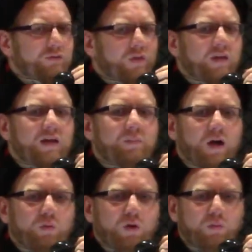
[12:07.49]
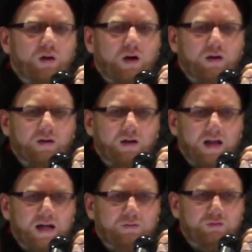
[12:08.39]
to think about where we are in our
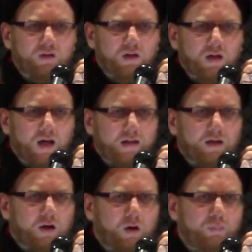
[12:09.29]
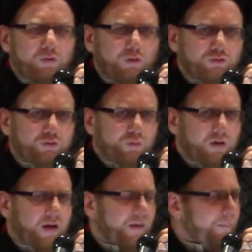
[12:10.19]
lives and in our approach
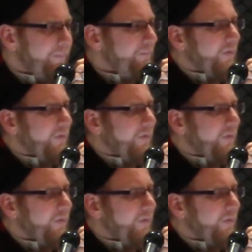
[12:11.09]
toward Him.